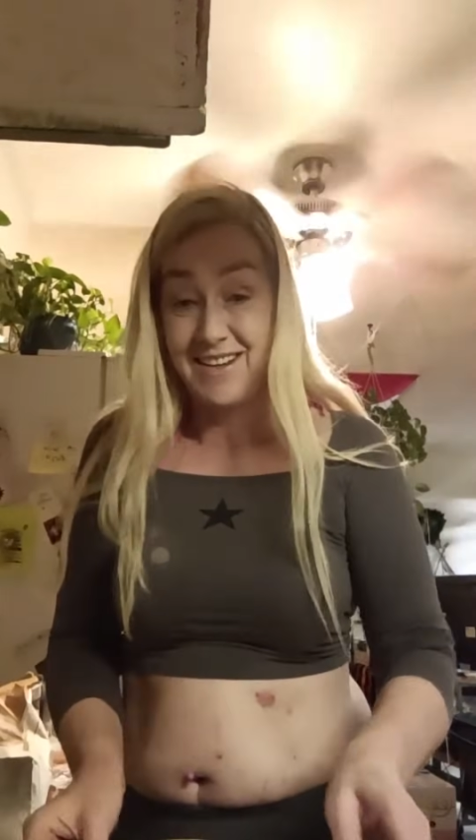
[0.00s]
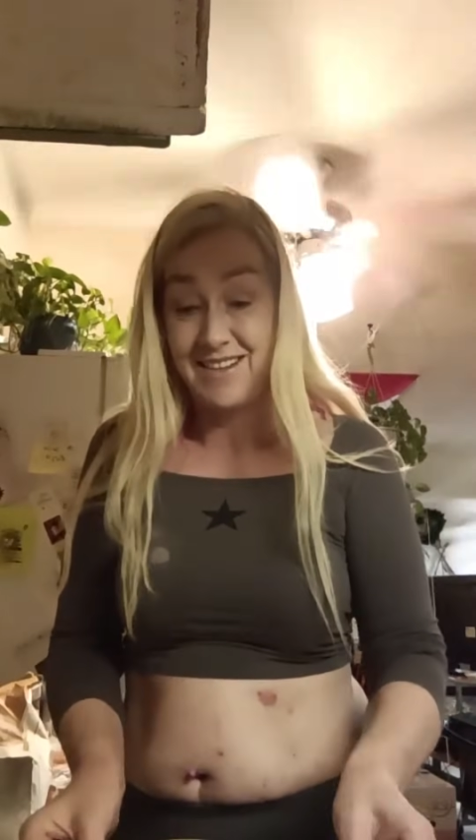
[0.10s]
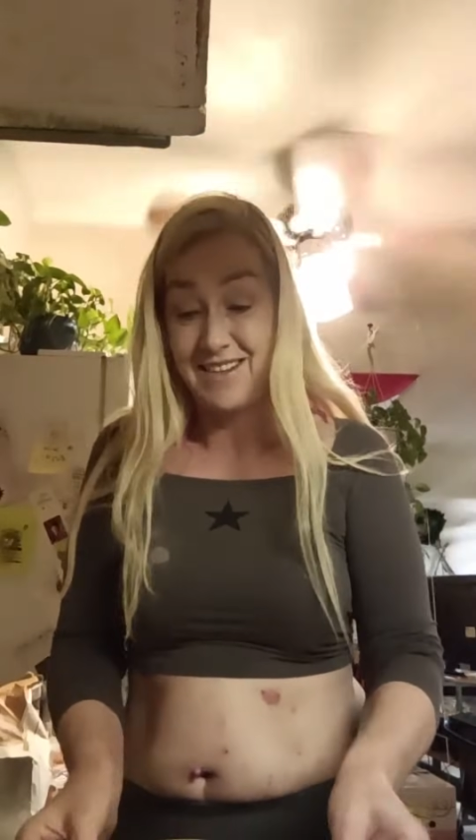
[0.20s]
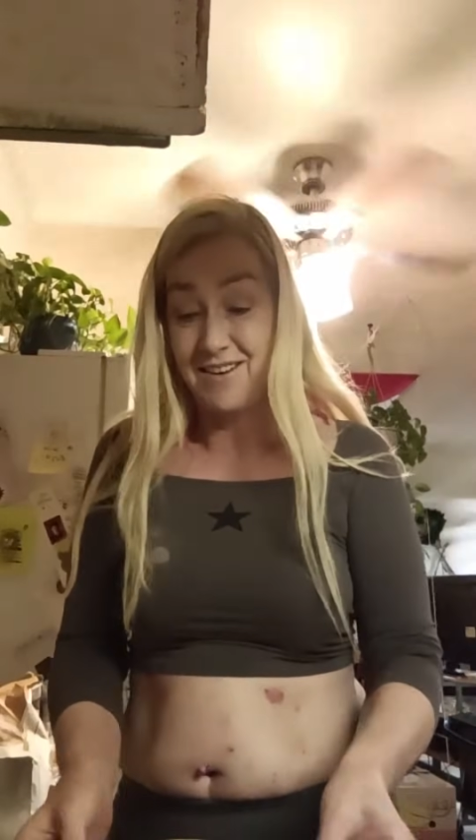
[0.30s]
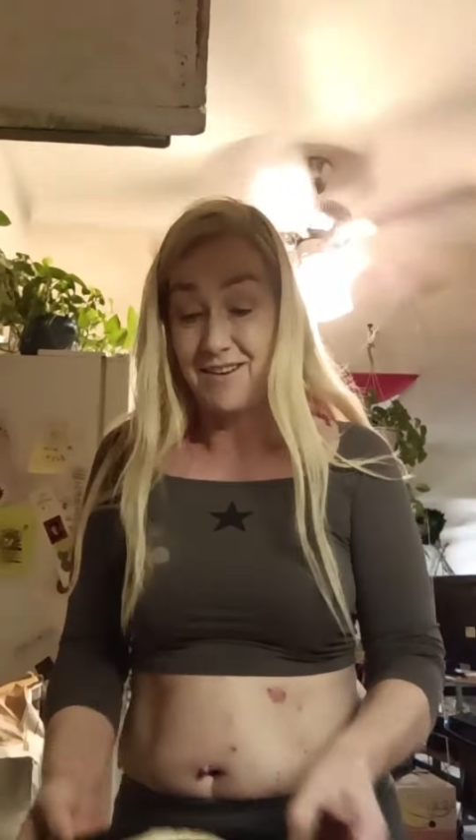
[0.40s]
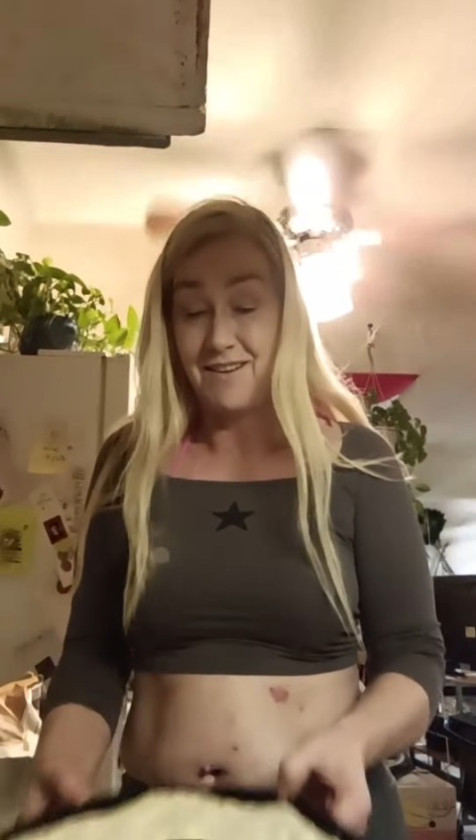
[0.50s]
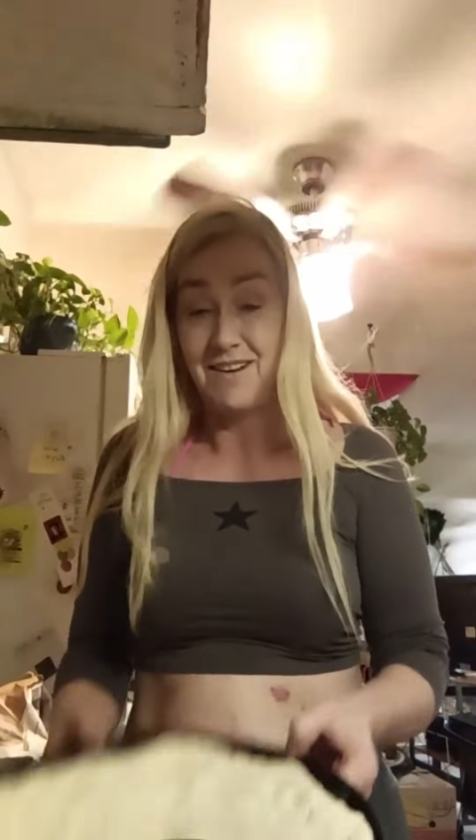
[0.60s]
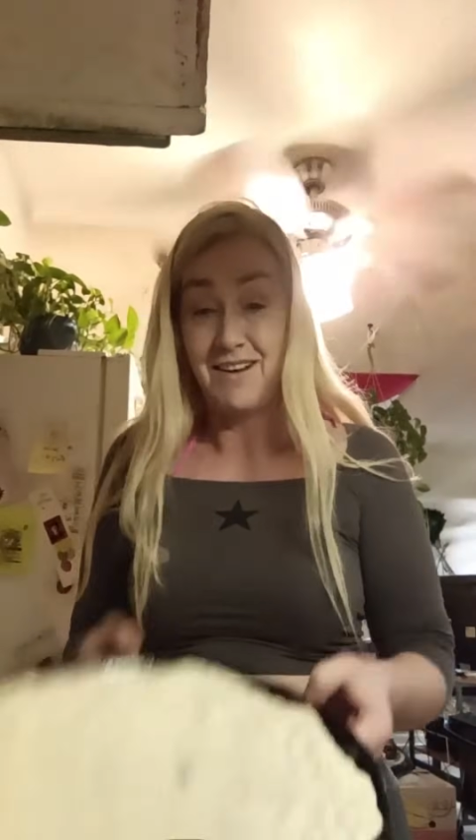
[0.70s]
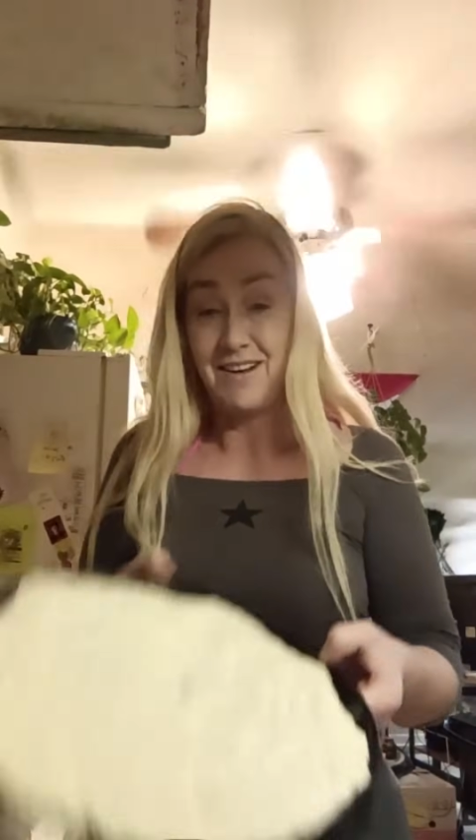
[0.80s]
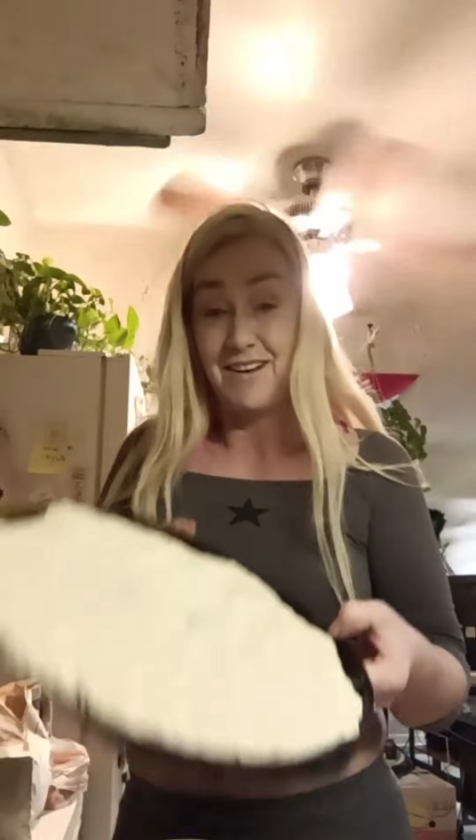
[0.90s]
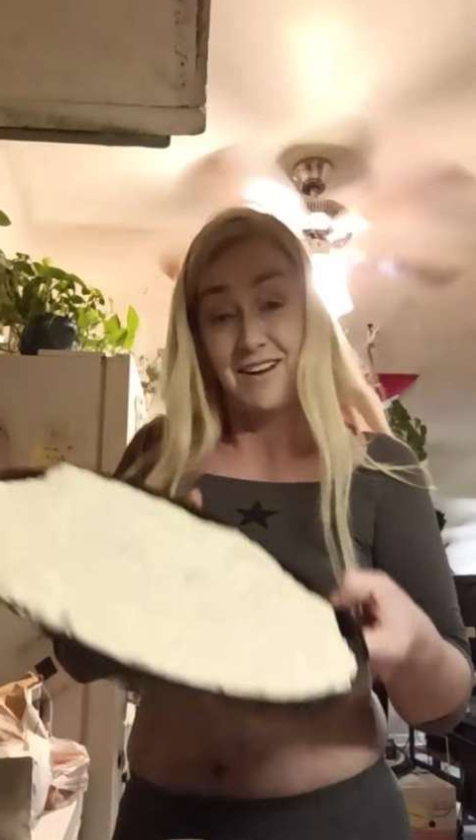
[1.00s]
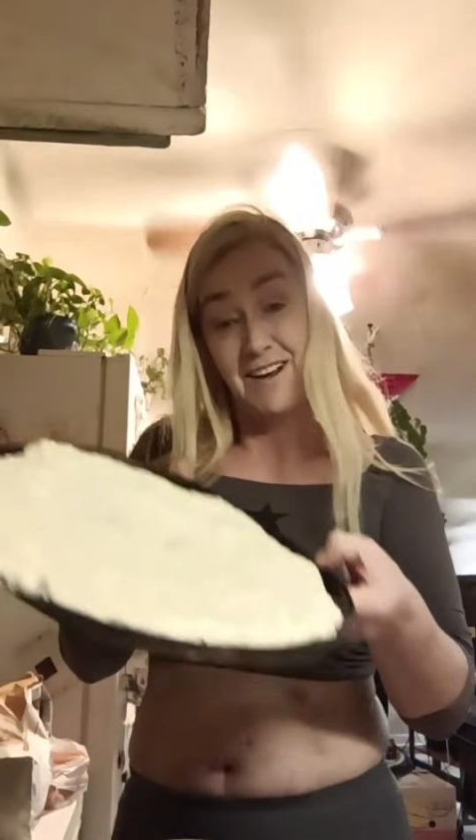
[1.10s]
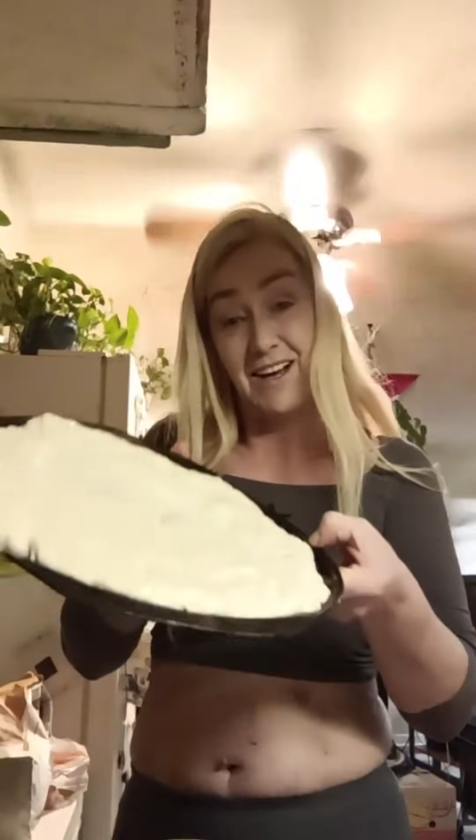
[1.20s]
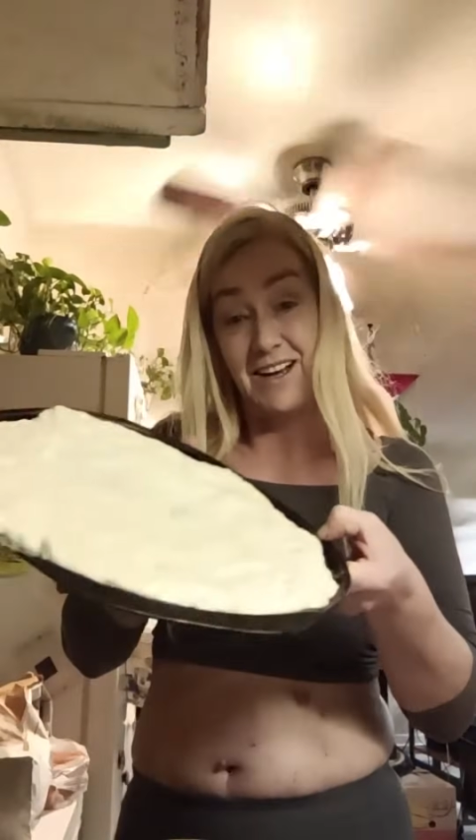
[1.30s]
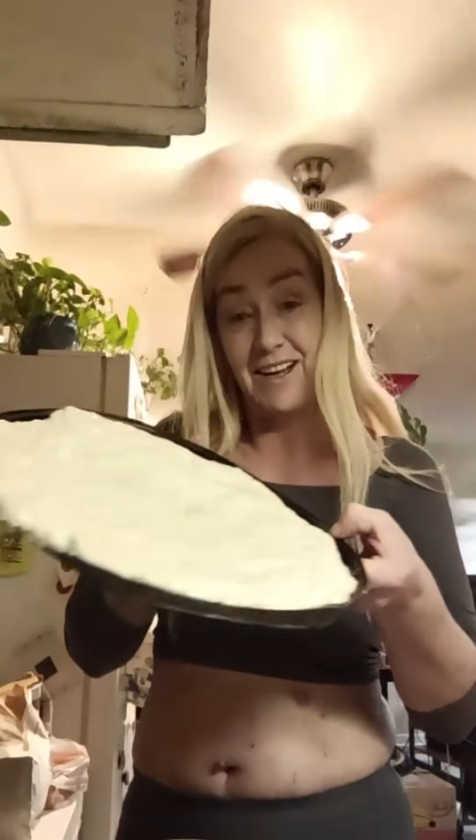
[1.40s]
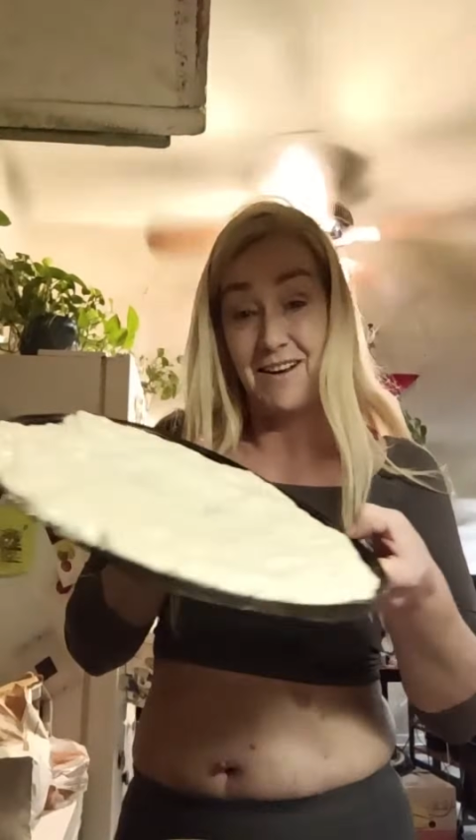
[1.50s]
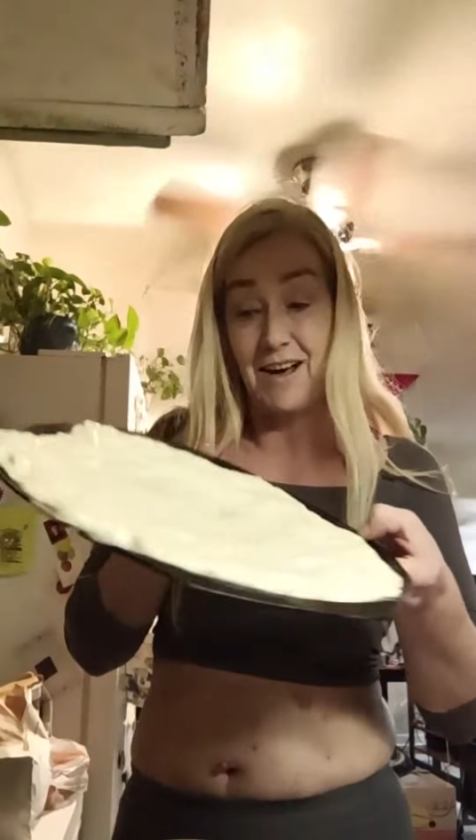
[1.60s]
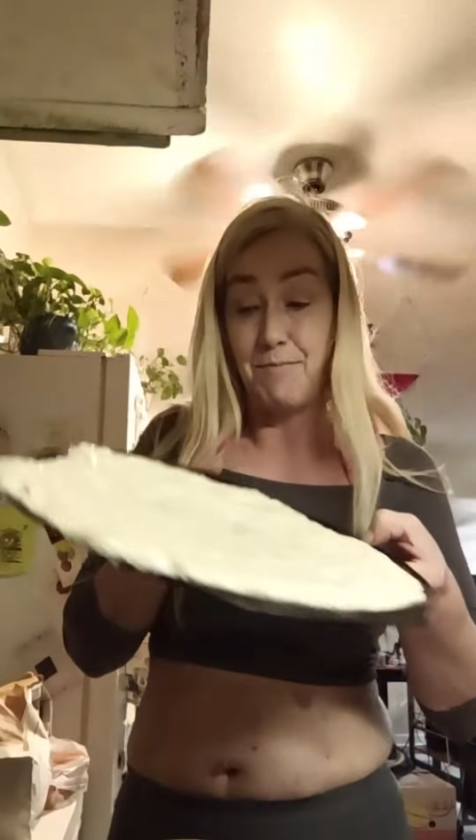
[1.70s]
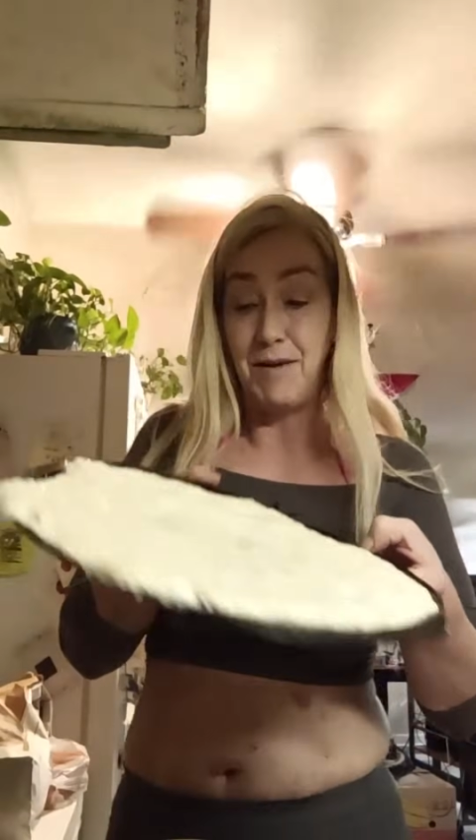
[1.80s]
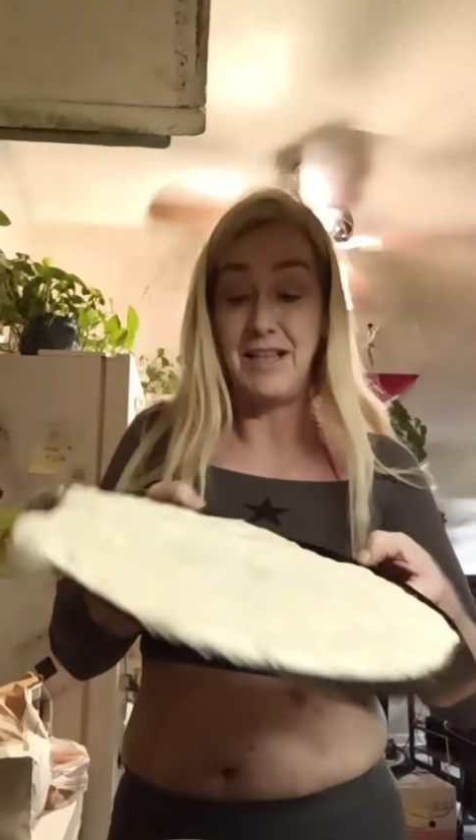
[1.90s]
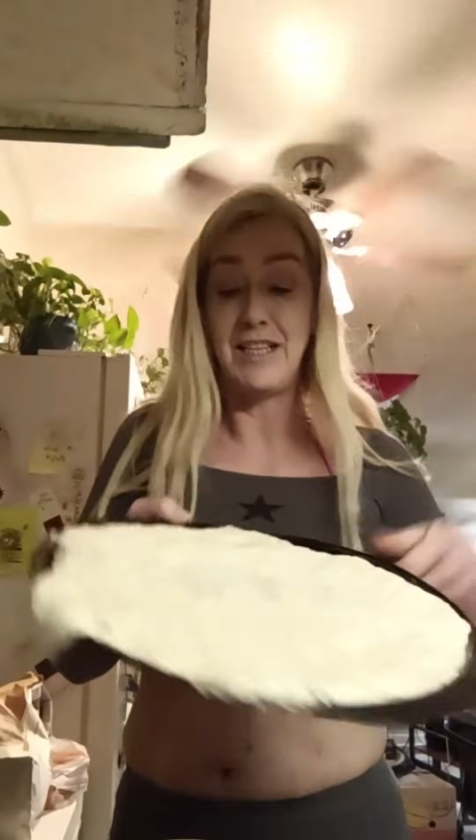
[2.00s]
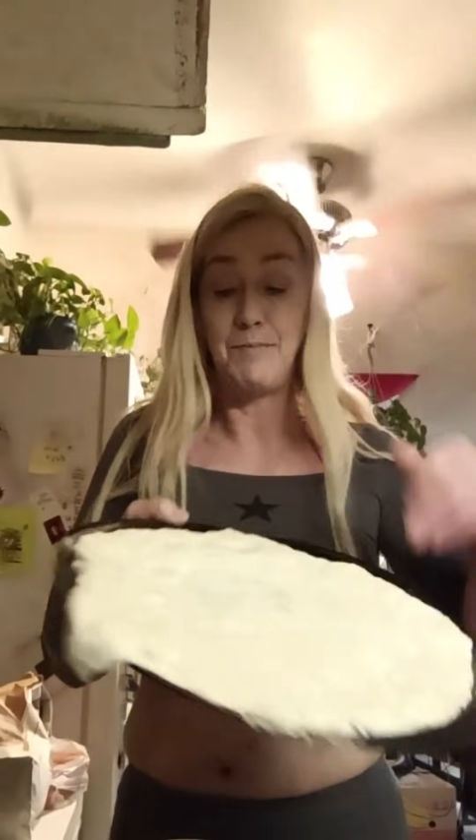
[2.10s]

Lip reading: So I made this